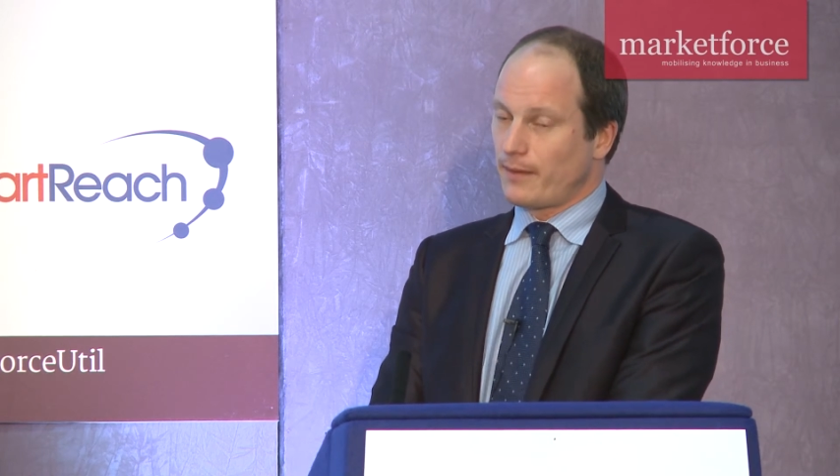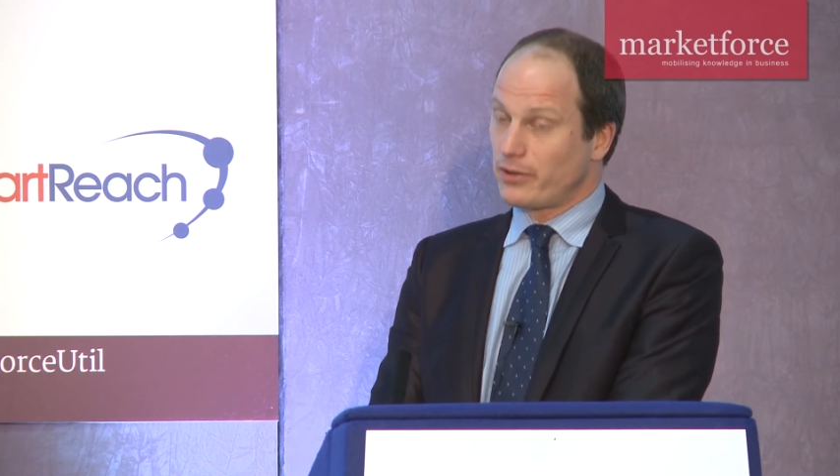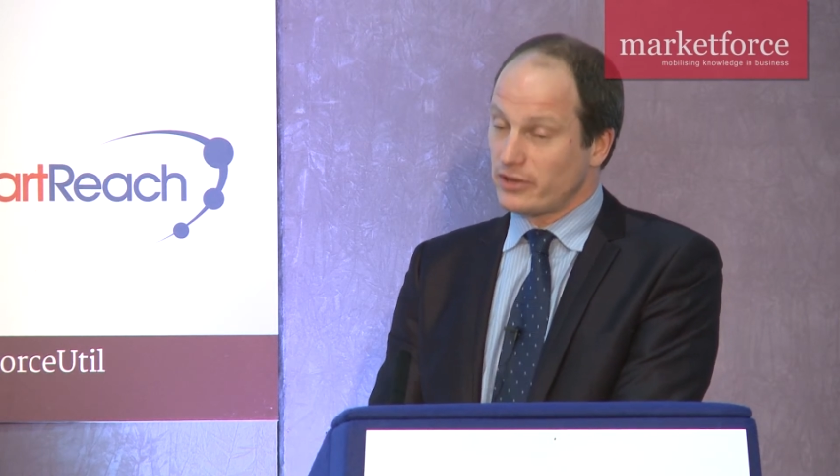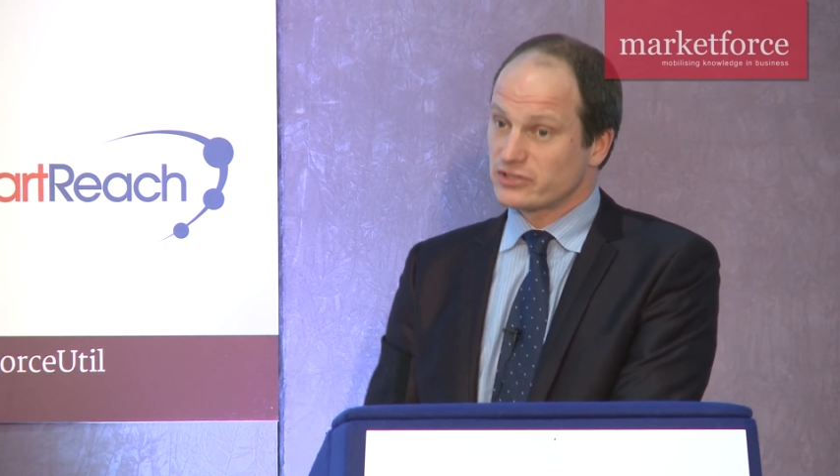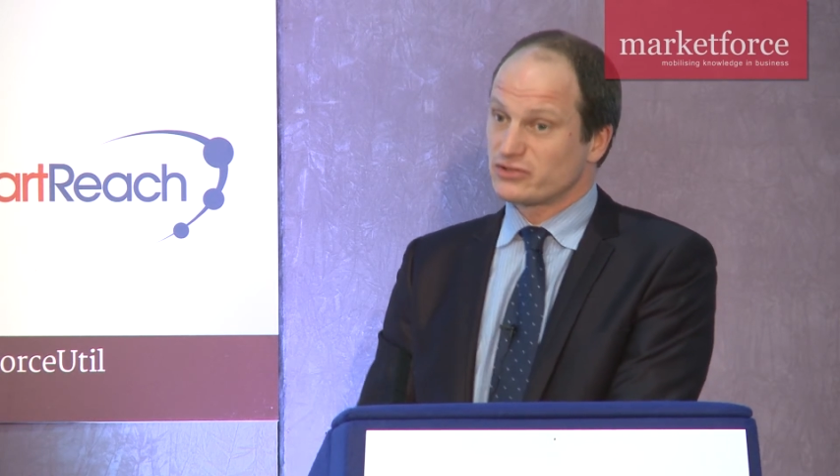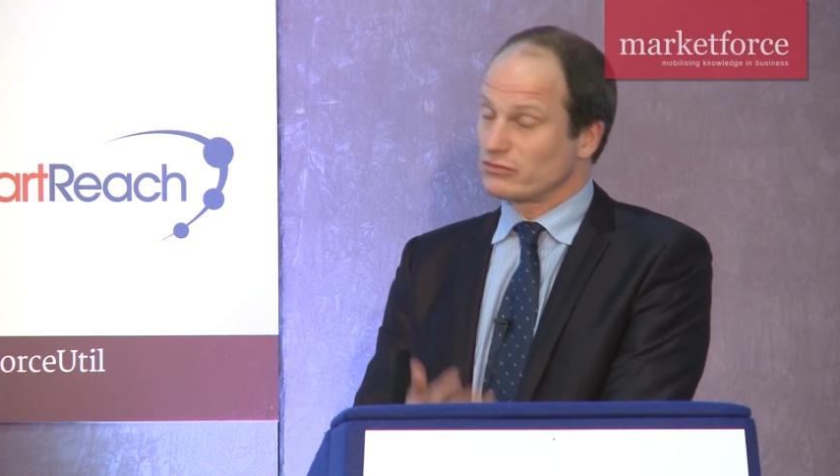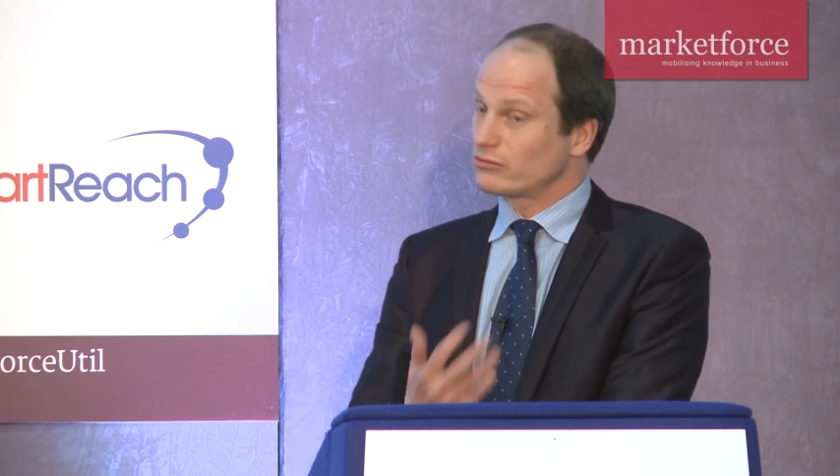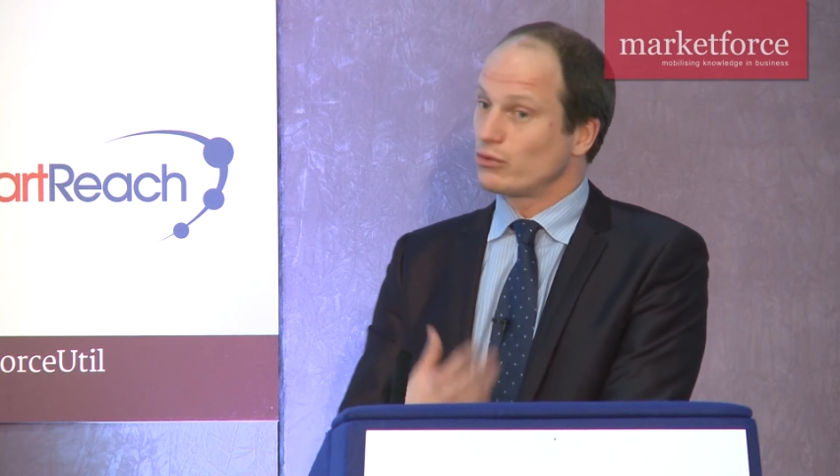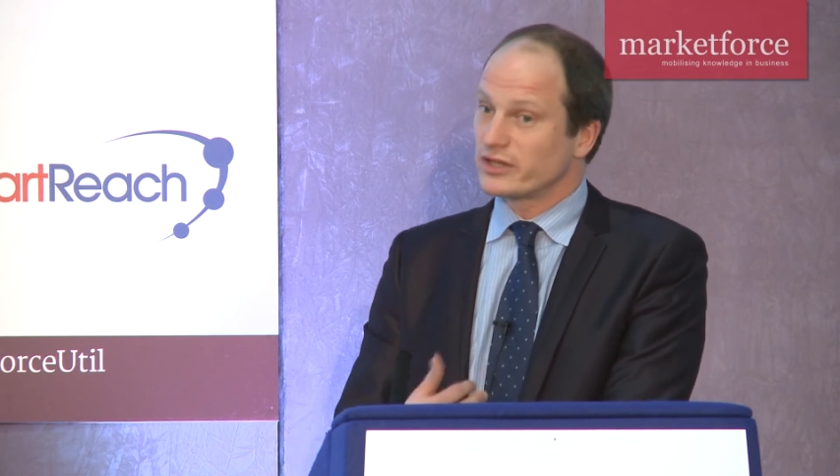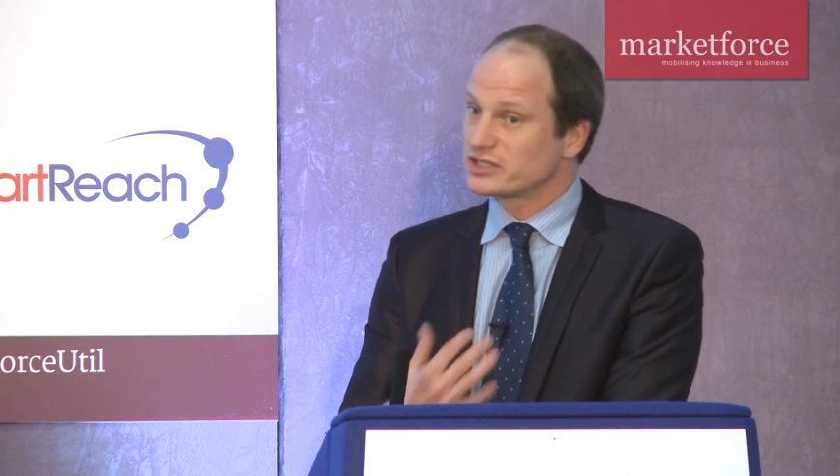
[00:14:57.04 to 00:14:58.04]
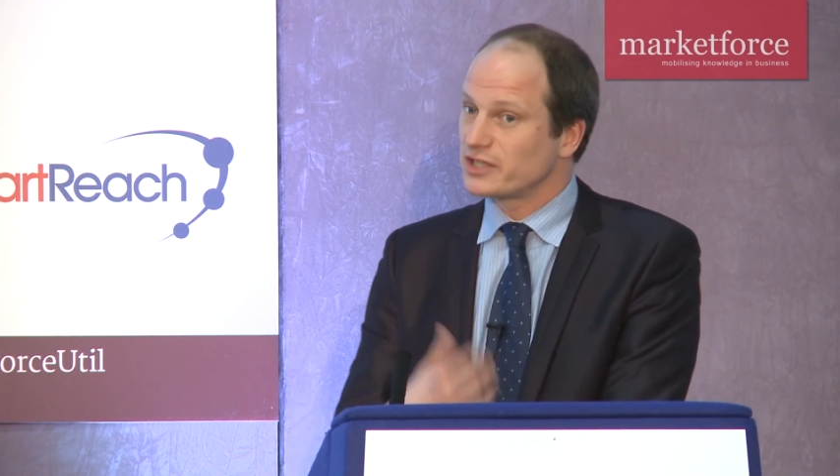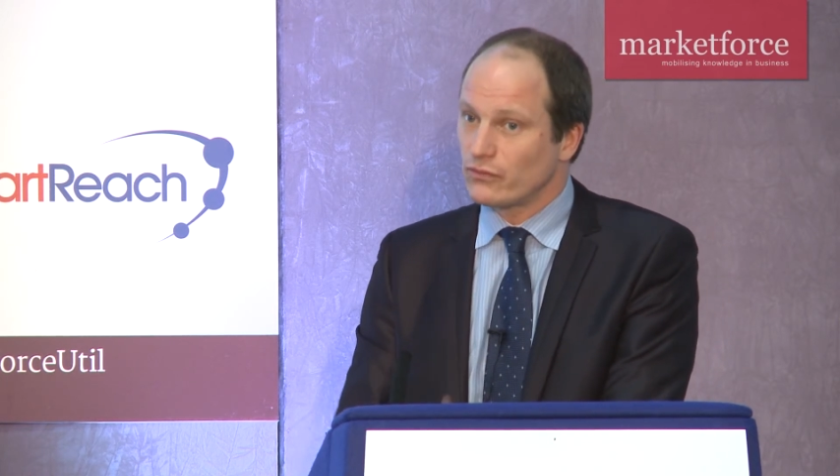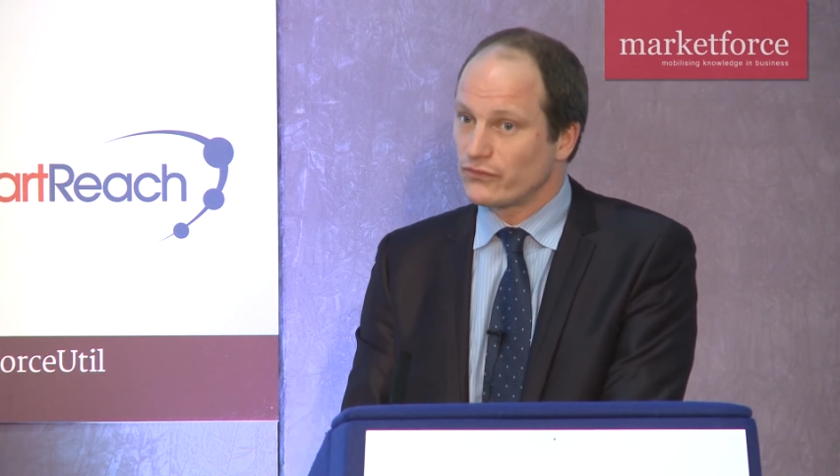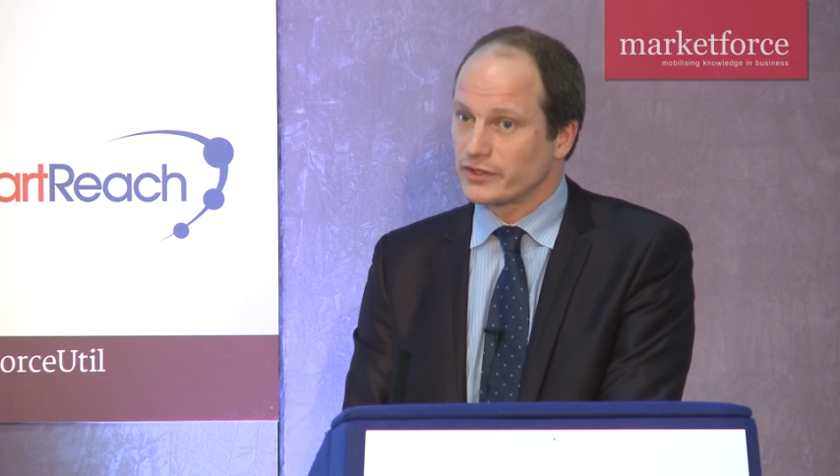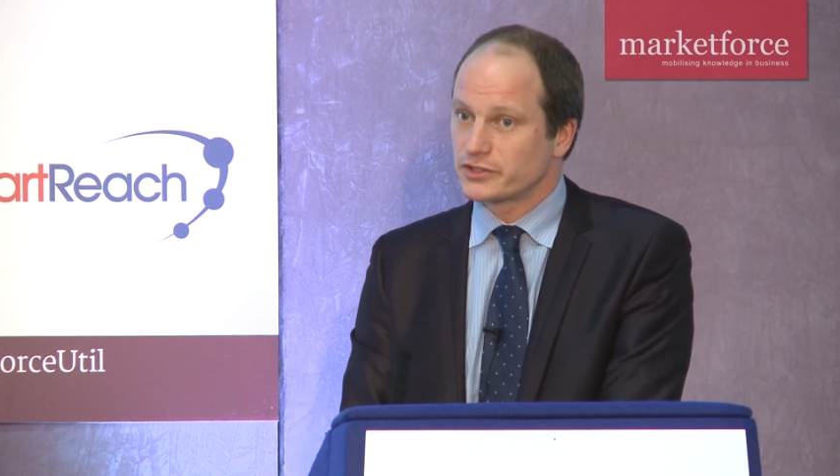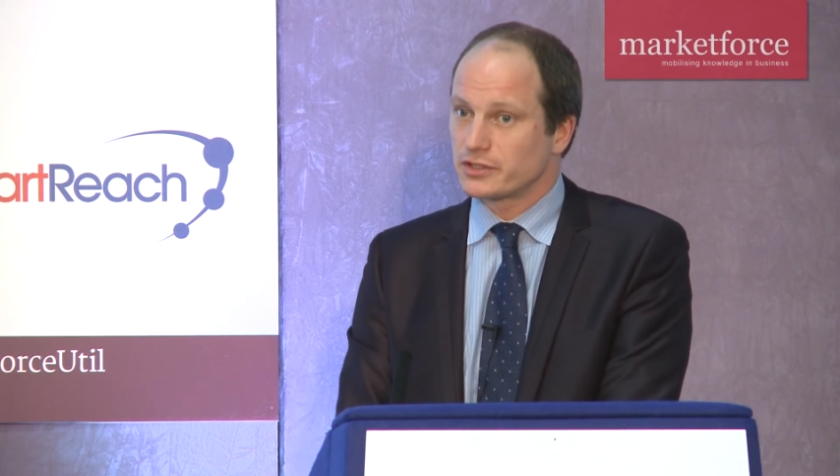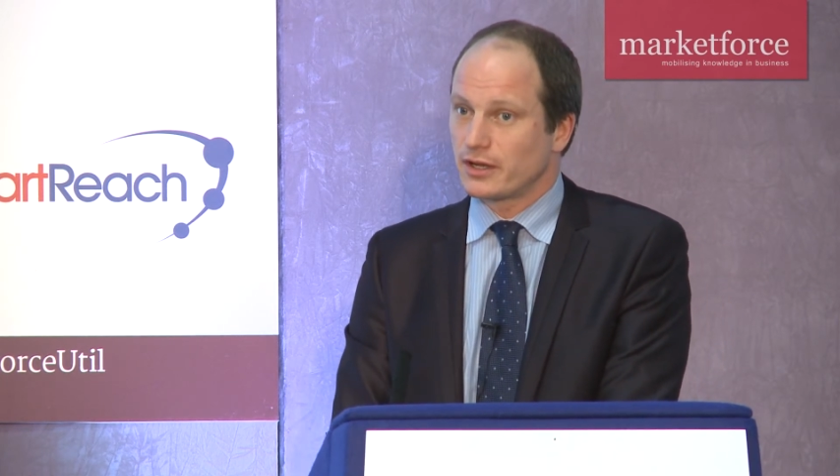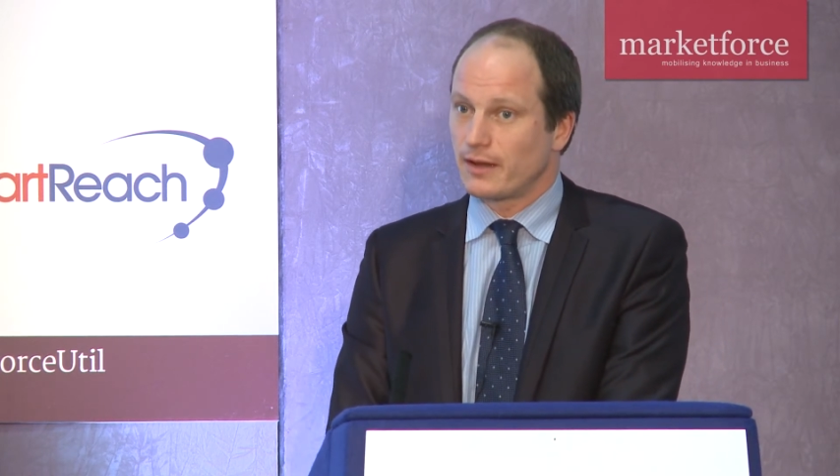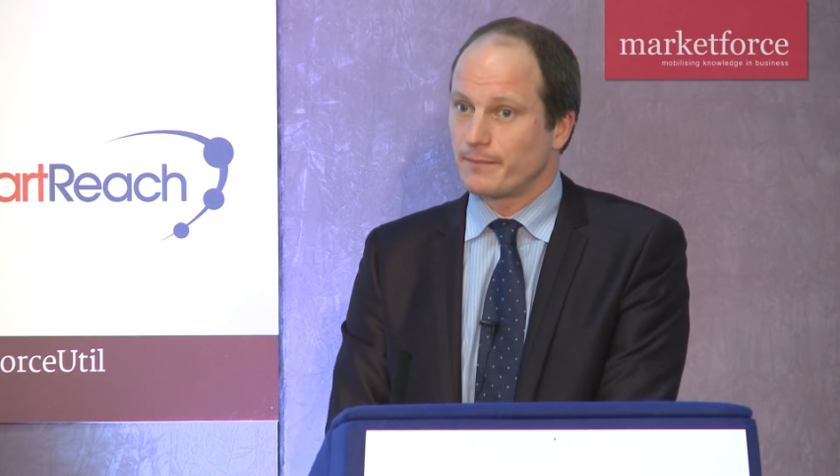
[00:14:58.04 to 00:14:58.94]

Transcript: personal, call it selfish,